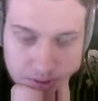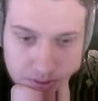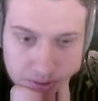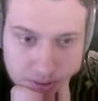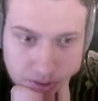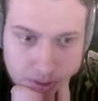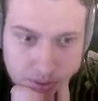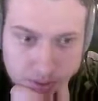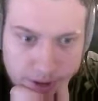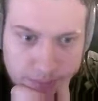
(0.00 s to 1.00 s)
So,
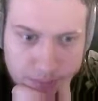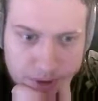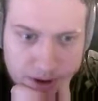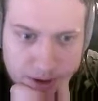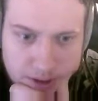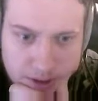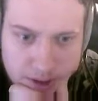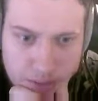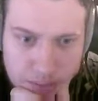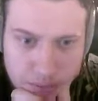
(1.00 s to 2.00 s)
and we're adding up